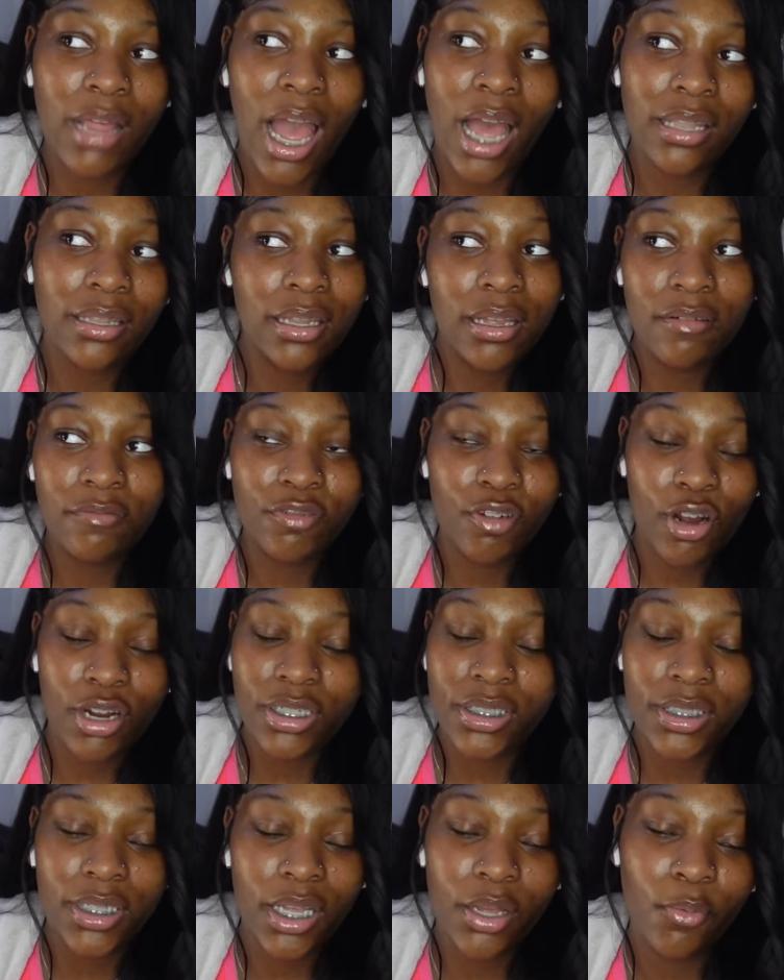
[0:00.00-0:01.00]
I love dark
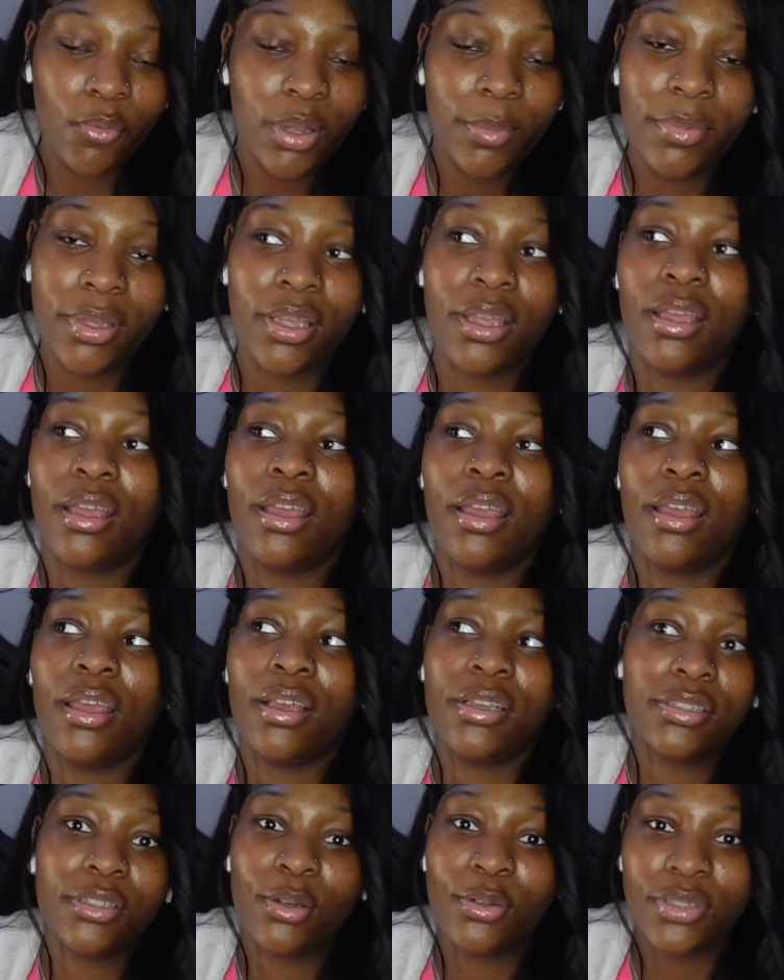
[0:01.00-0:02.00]
skinned women and
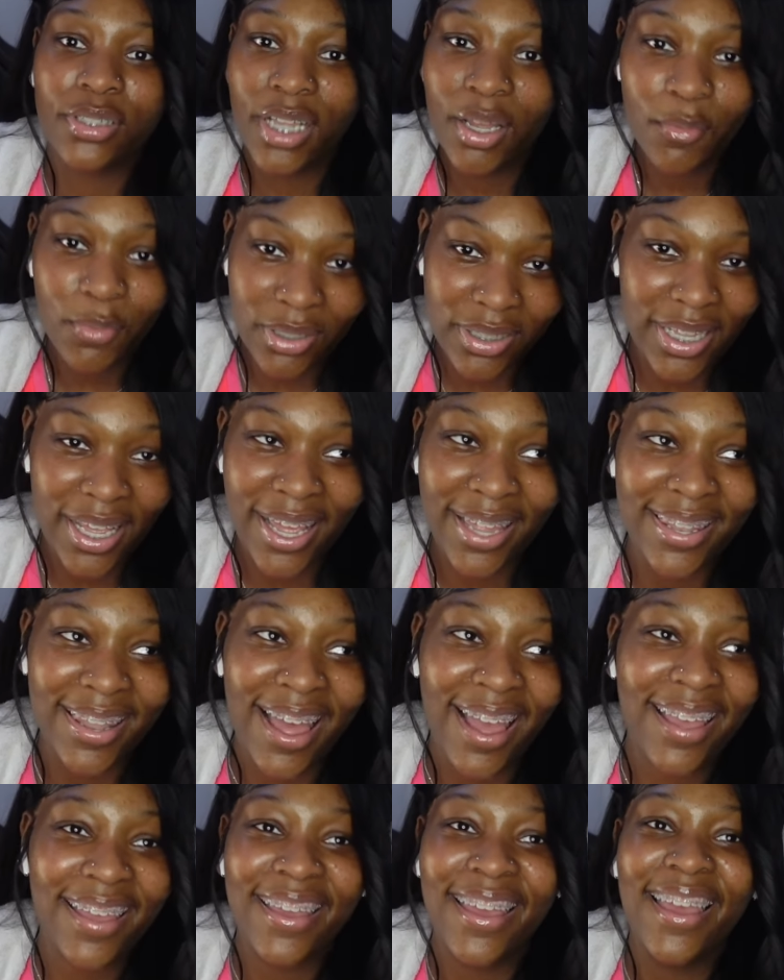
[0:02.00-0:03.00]
it's gonna stay with that.
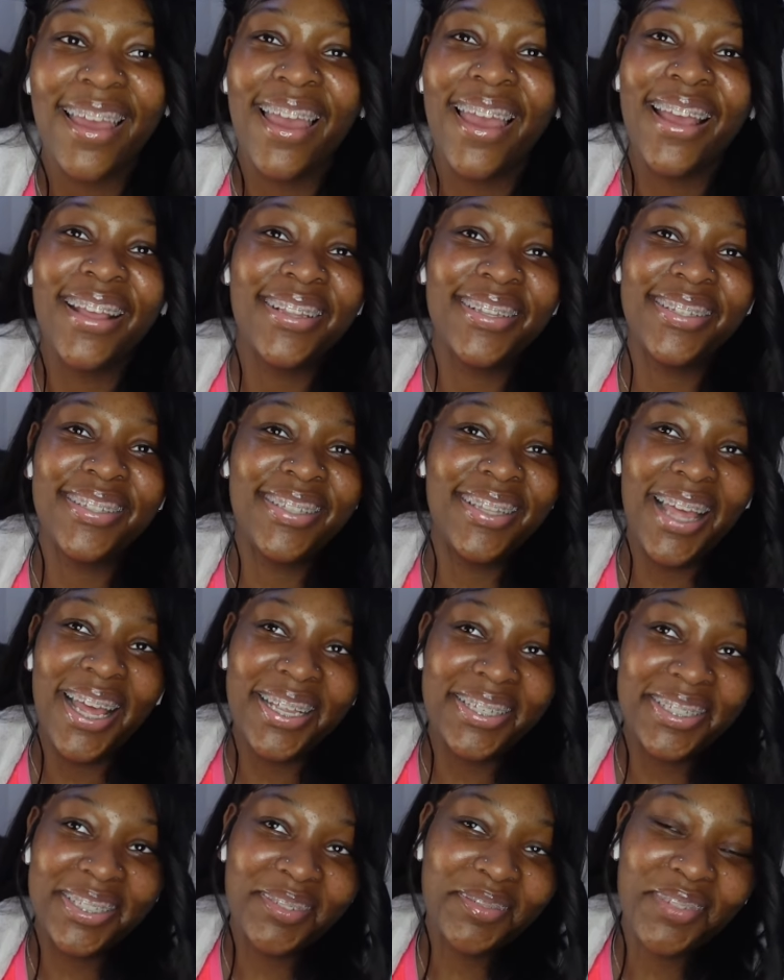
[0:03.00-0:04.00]
Like
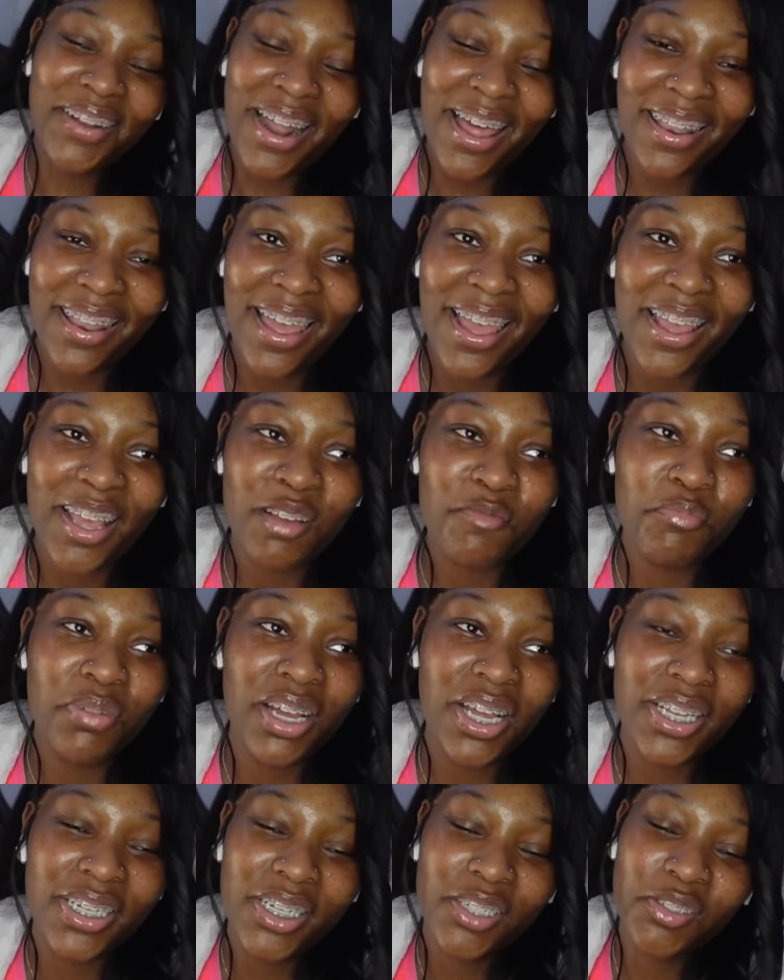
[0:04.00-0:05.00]
that's just what I like.
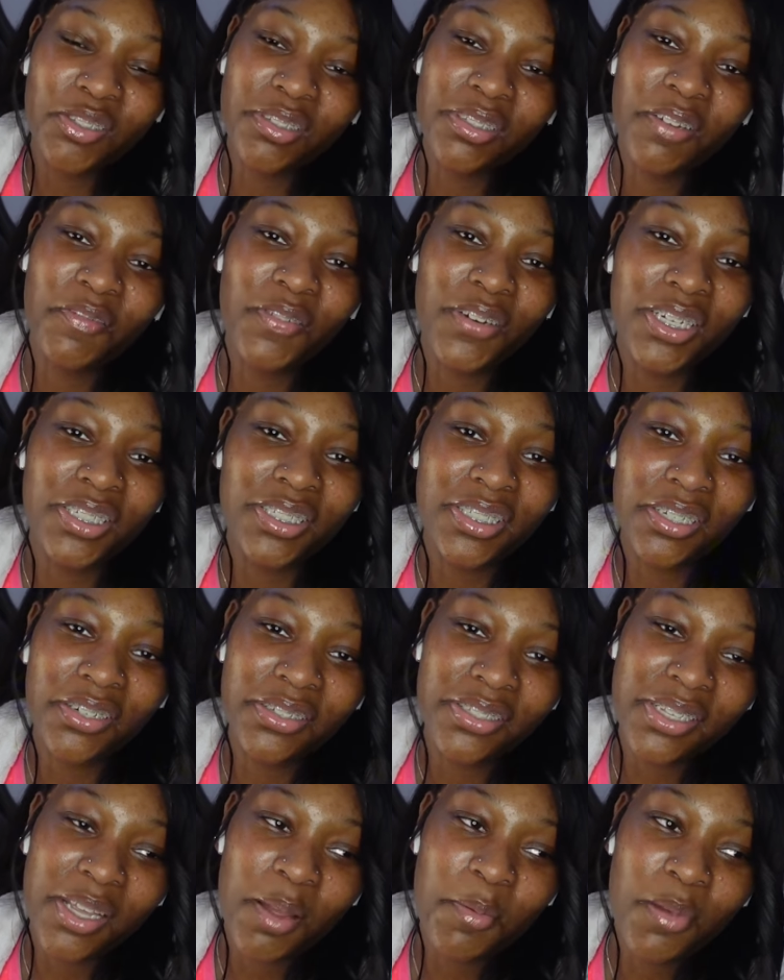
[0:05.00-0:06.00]
But this is the first
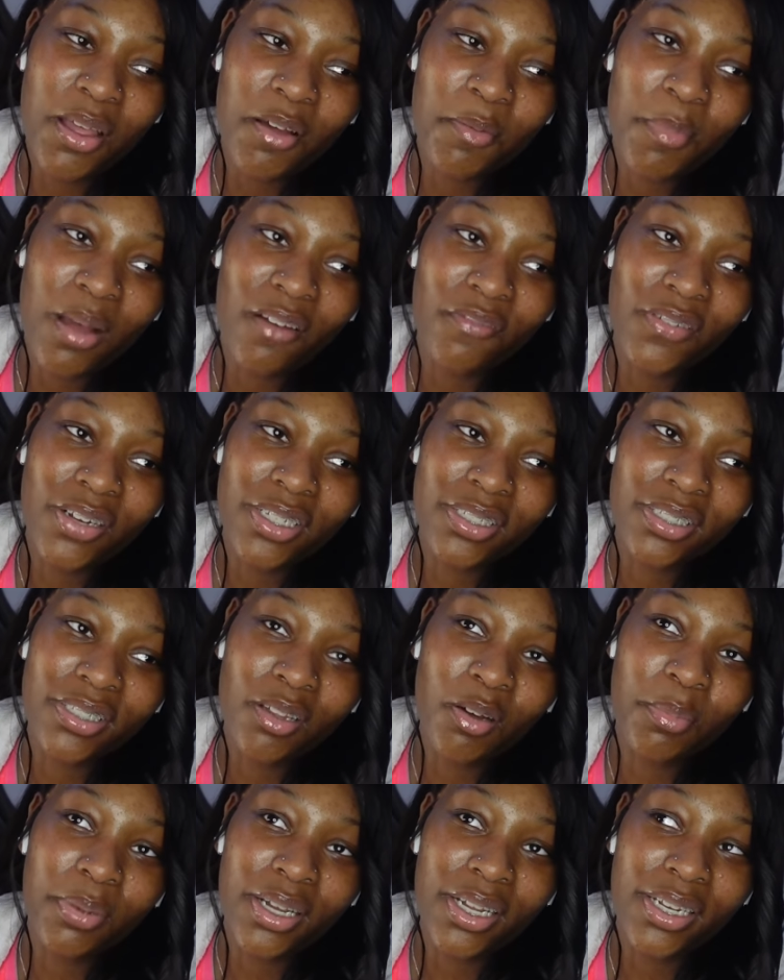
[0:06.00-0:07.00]
third time about my first
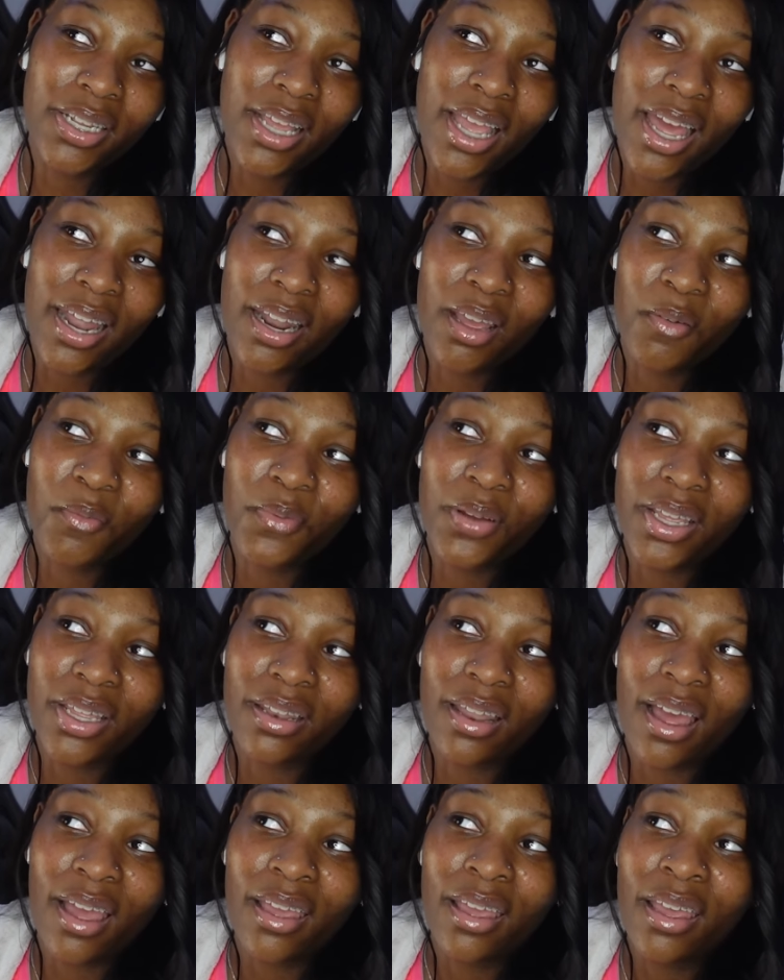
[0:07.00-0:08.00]
snow bunny, how that went.
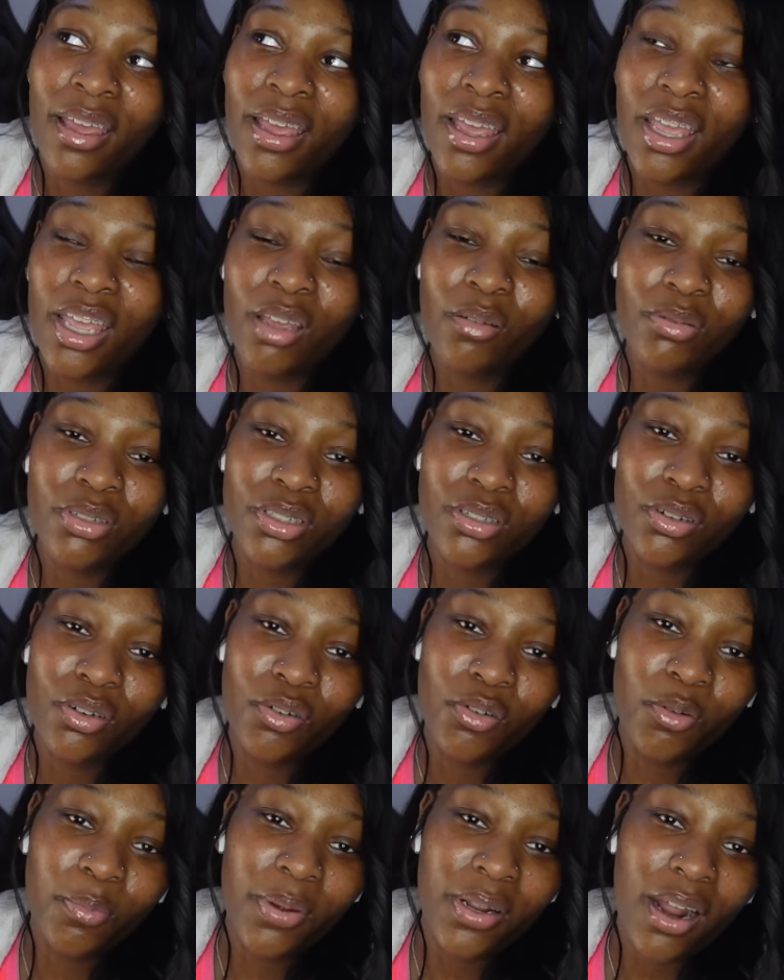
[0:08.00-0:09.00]
Like it was
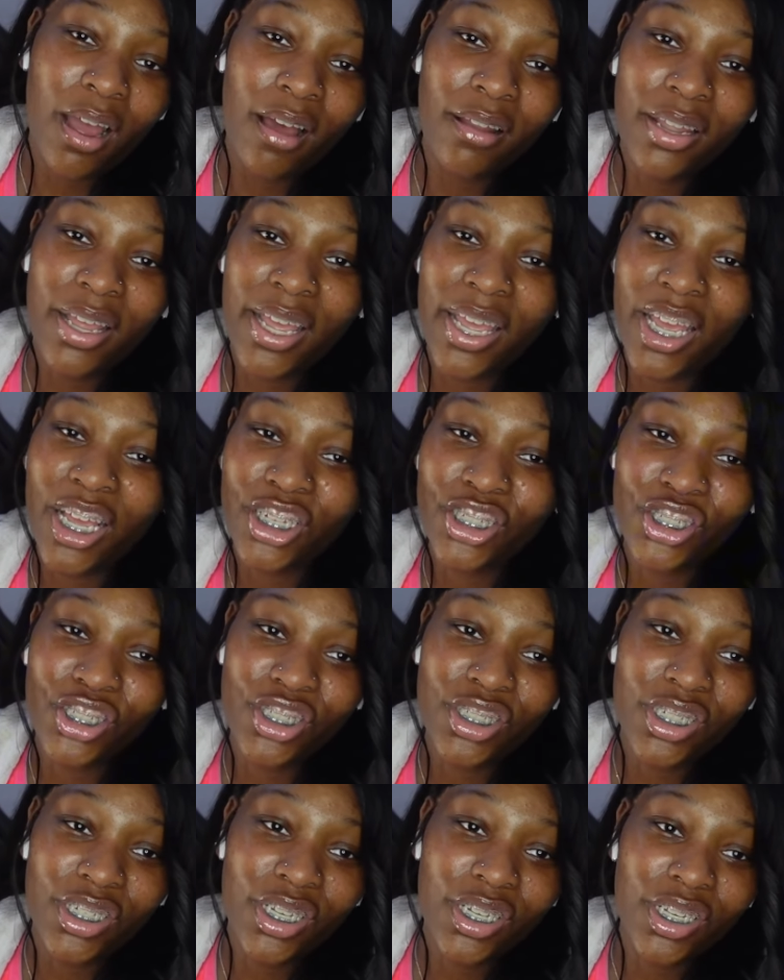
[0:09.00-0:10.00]
cool, but all that
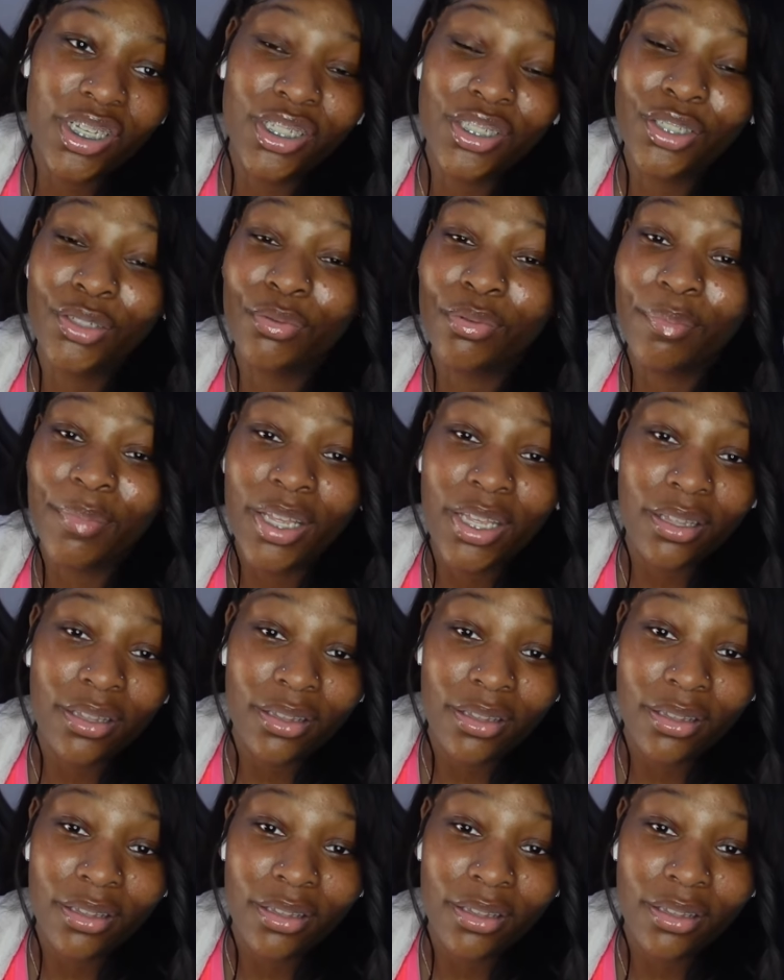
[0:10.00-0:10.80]
extra shit is new to me.